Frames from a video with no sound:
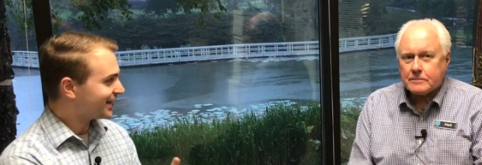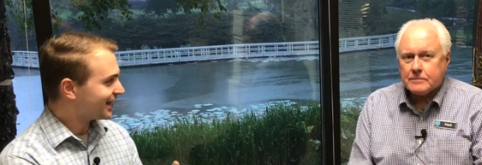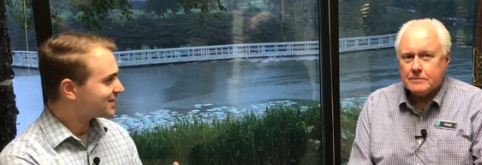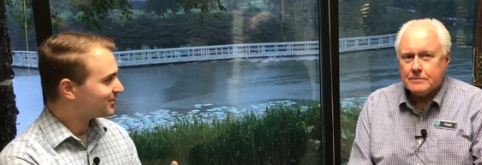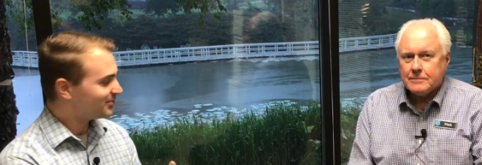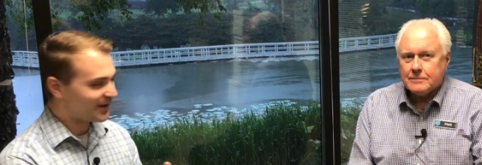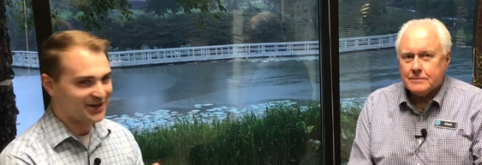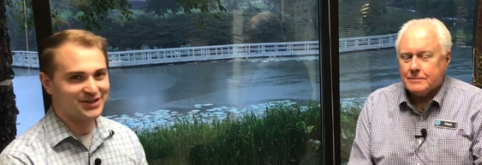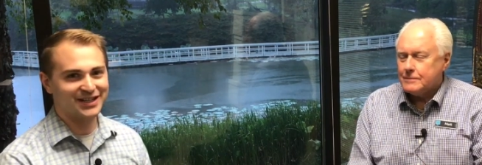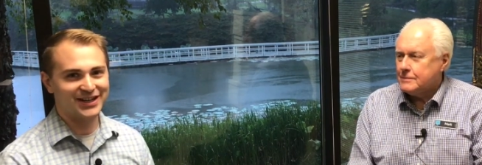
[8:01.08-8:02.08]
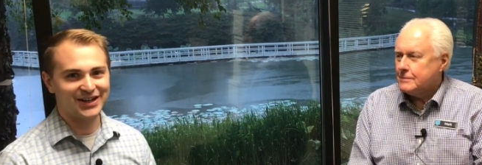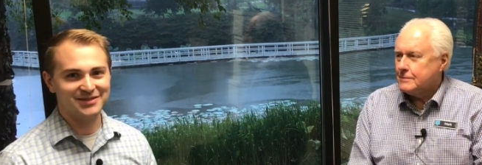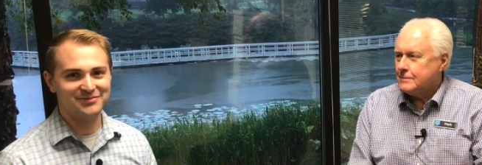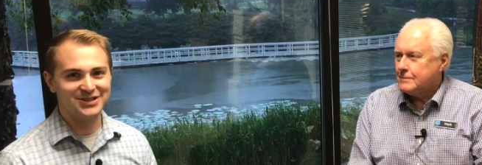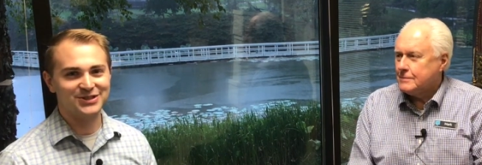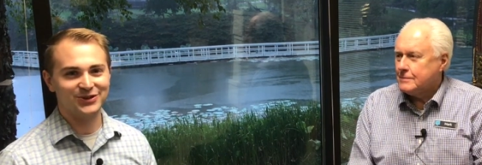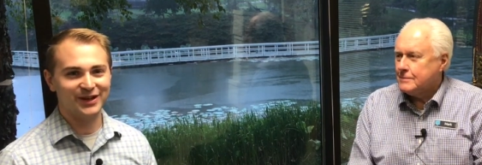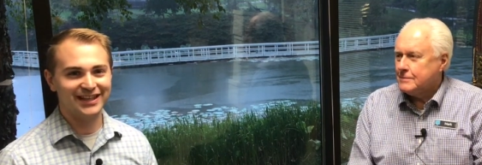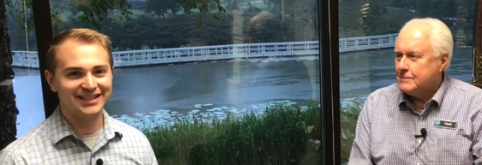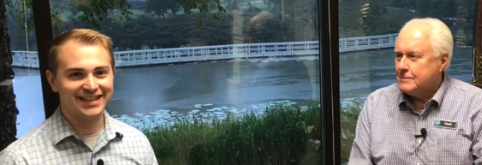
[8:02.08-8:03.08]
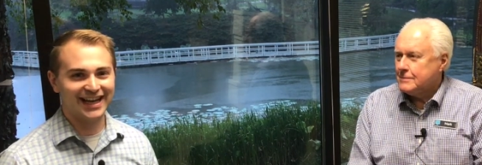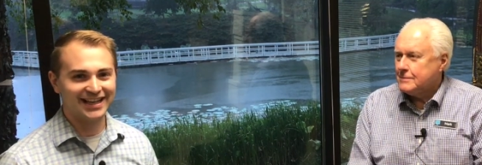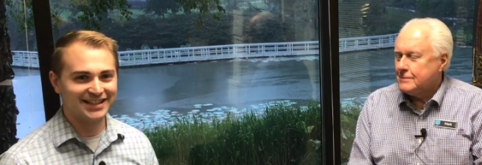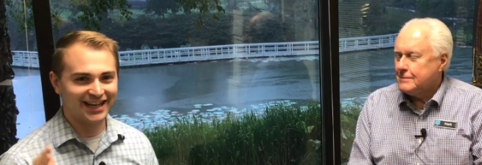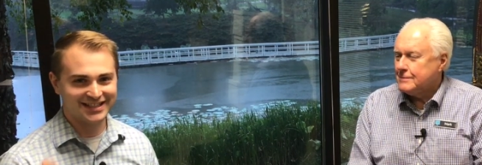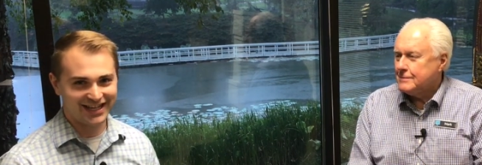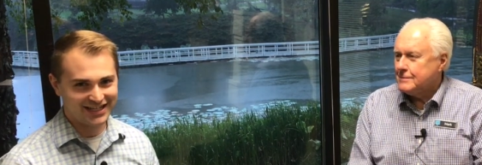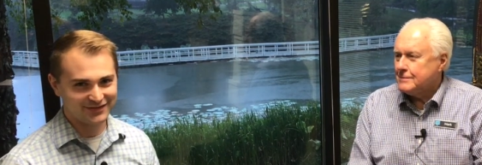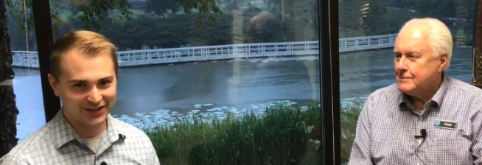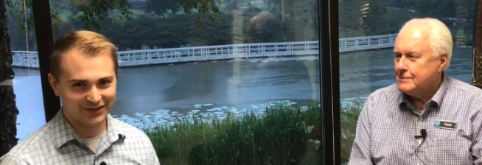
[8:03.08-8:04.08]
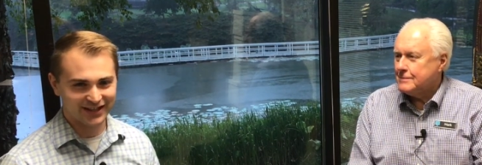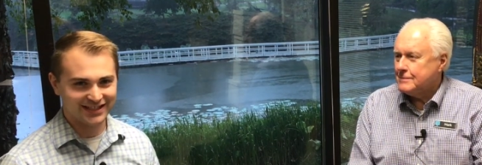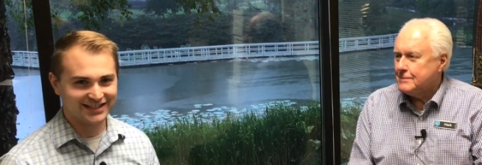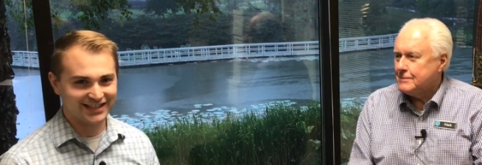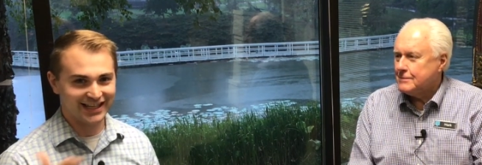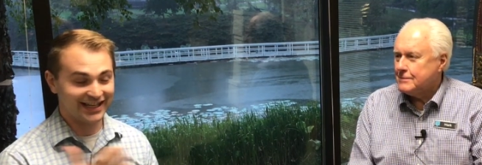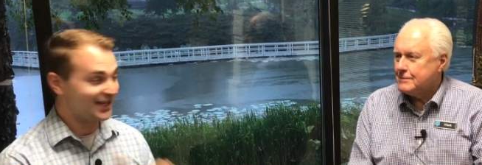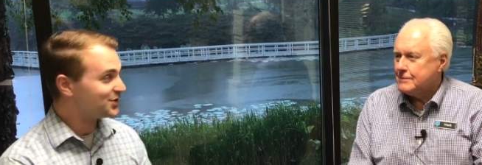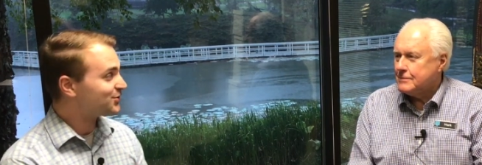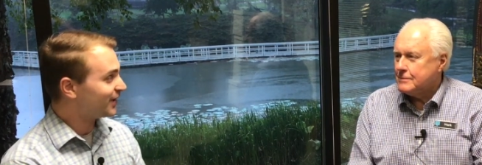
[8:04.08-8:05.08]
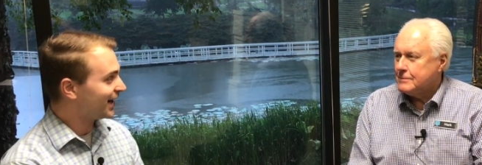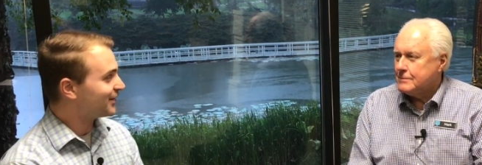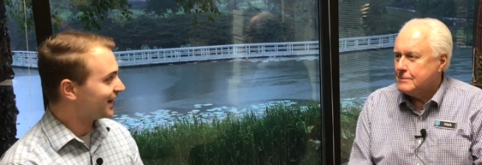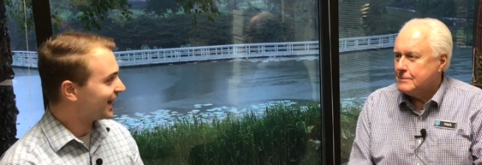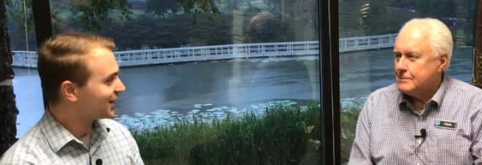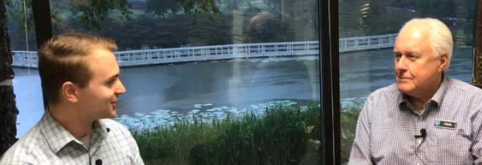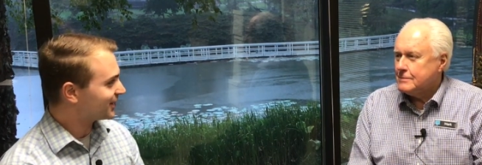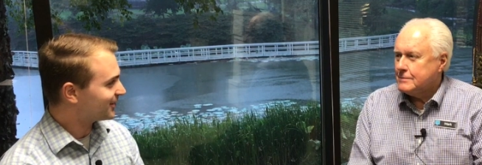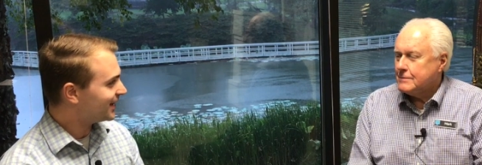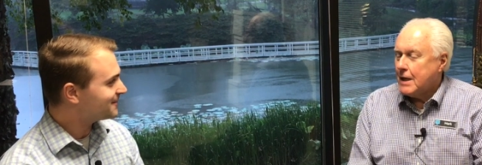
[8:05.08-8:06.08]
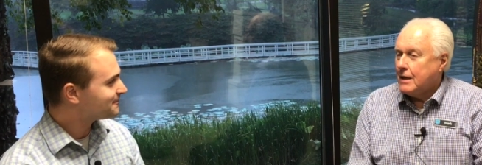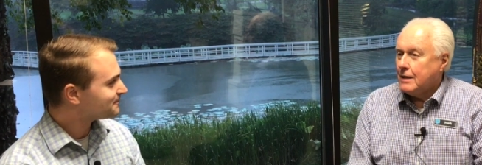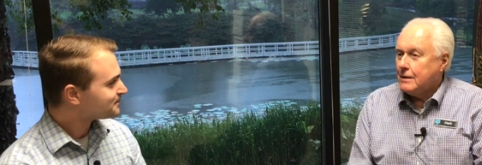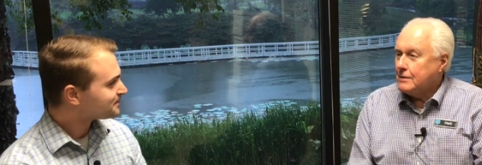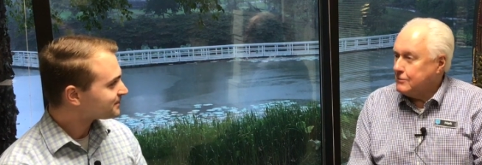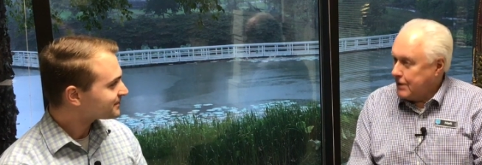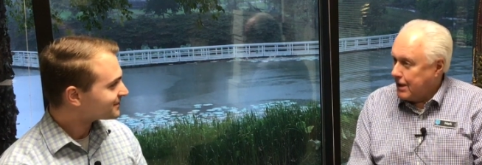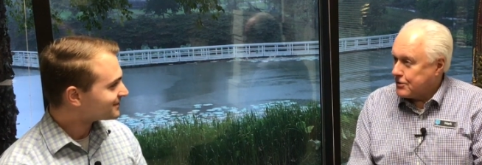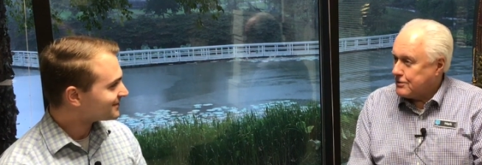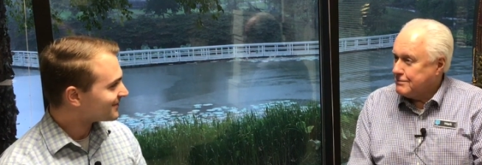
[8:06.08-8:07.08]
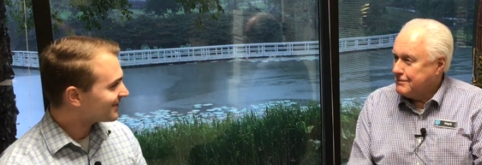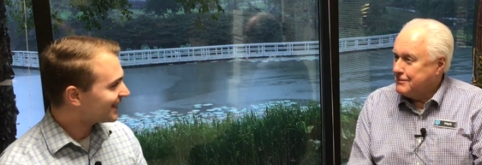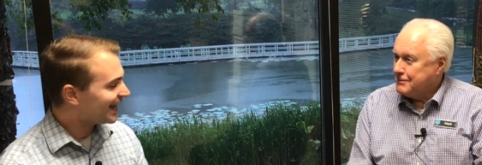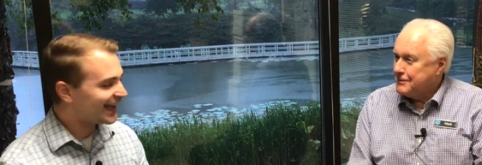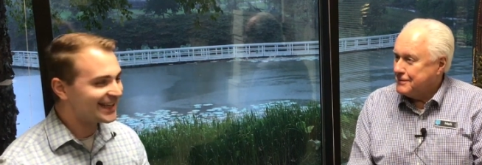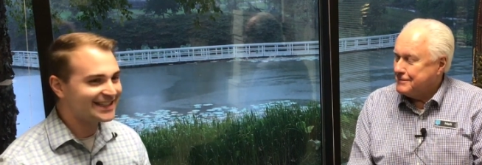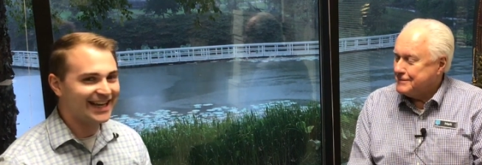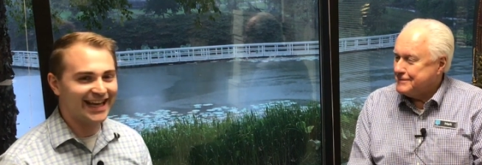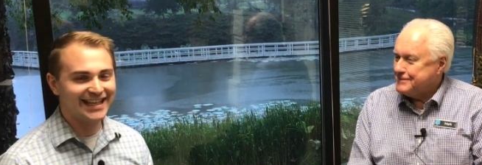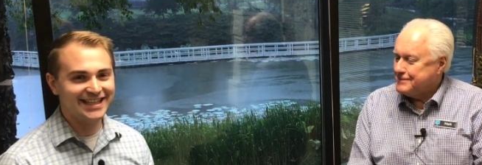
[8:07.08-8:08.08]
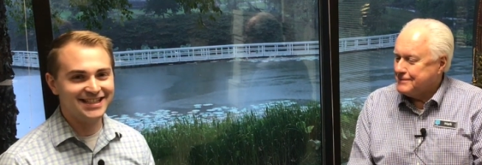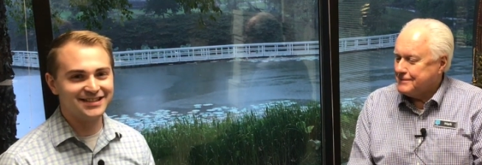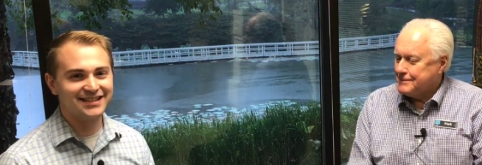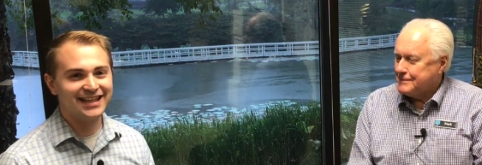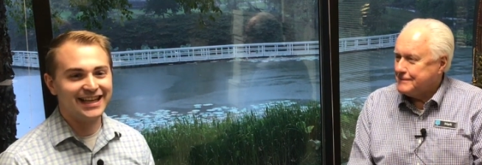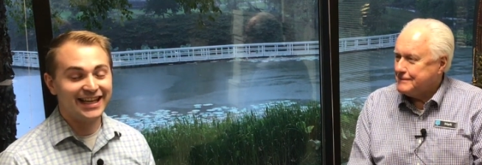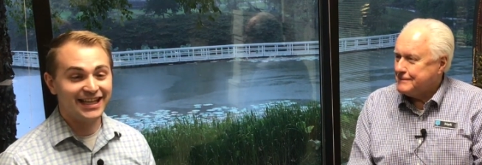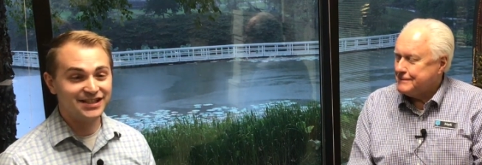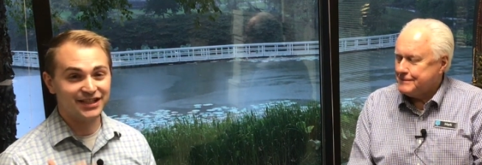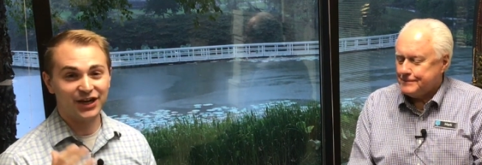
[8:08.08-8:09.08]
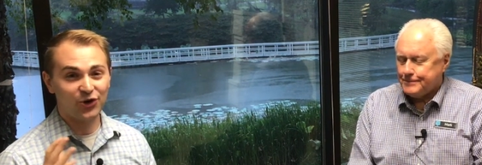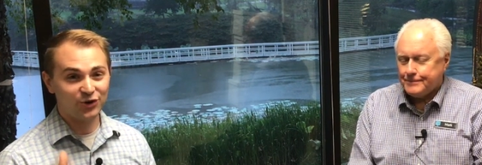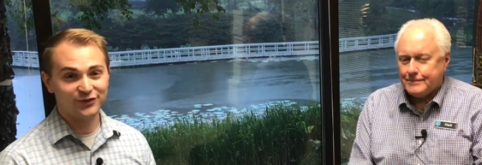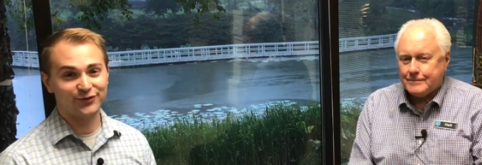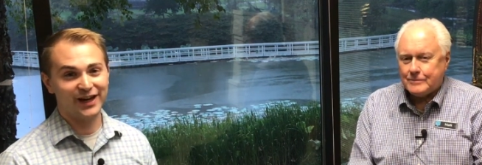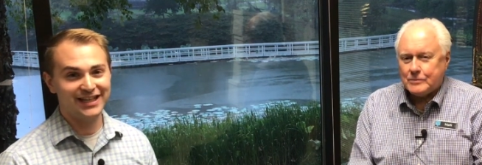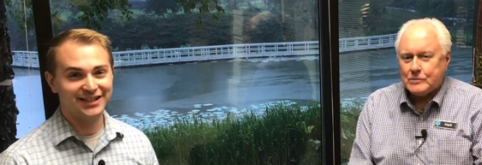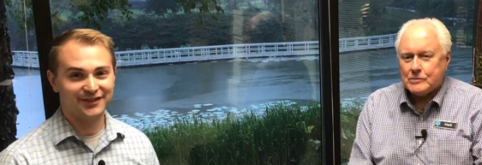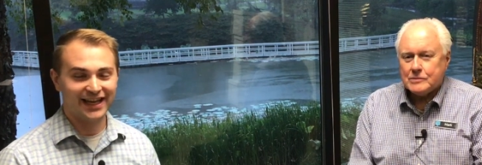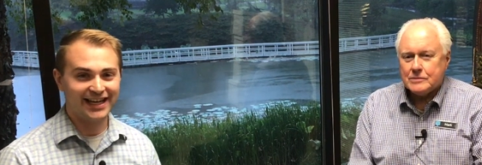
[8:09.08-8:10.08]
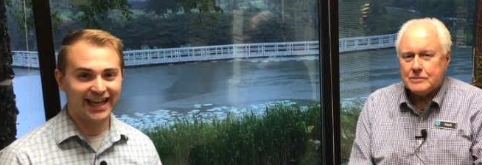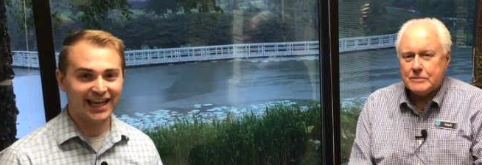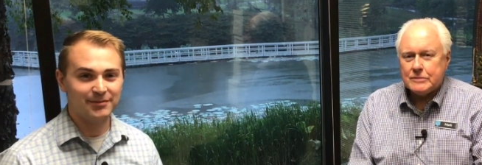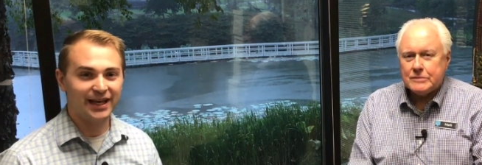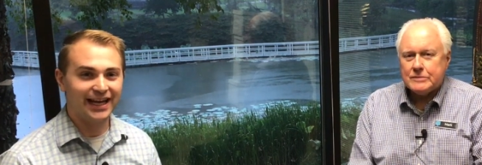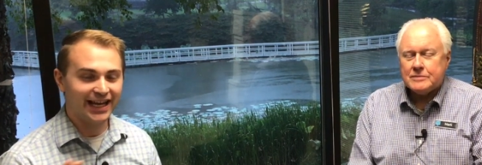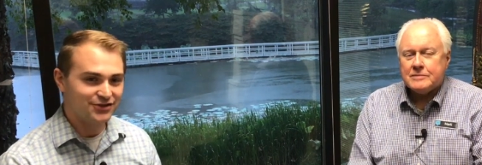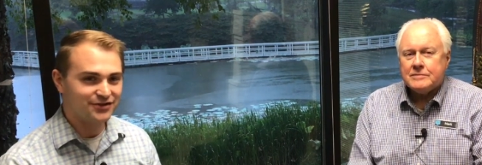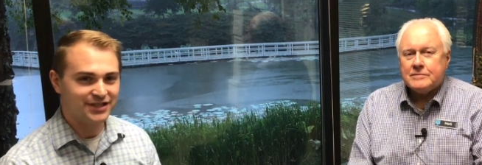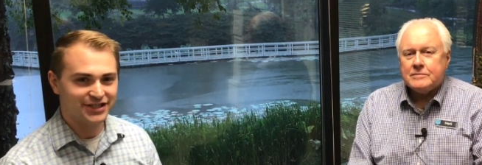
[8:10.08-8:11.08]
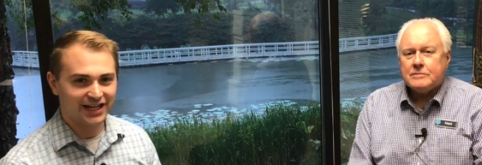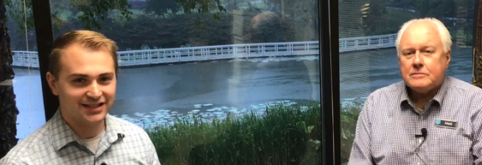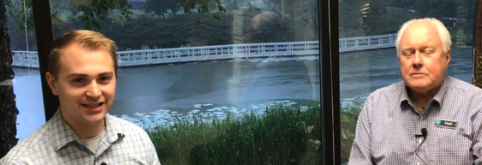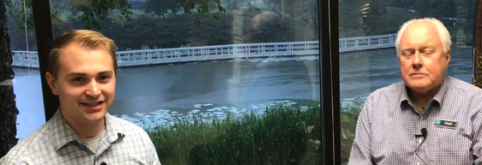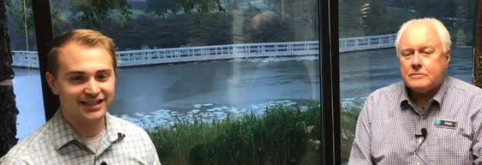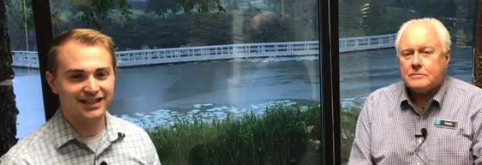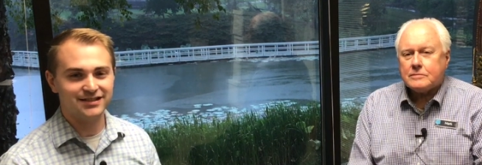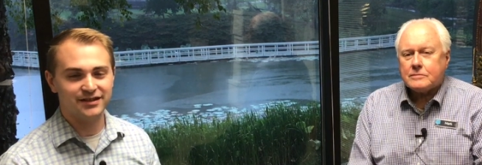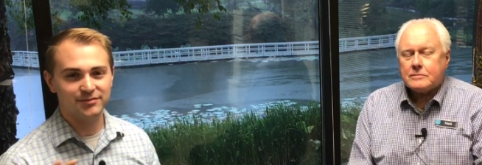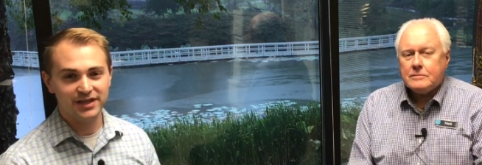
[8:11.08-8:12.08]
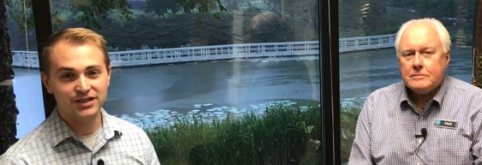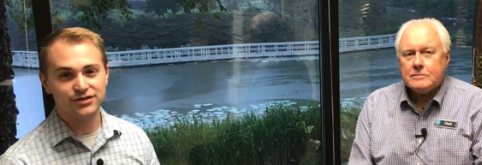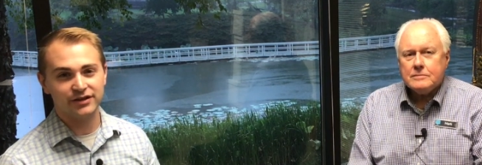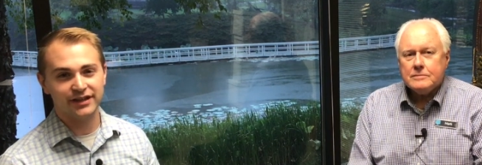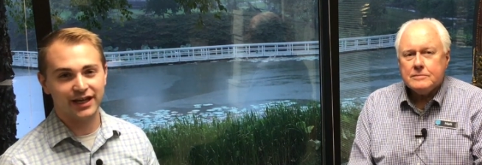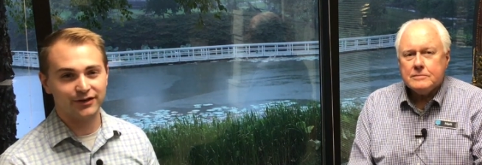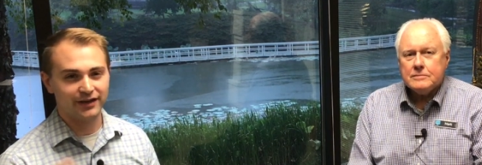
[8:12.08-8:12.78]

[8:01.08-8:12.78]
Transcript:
Speaker 1: I think I, that's better to call him Mister Looy. He's got a ton of degrees in history, I think, actually, right?
Speaker 2: Yes.
Speaker 1: And uh, he's... He's an old friend of Ken Ham, and Answers in Genesis is the ministry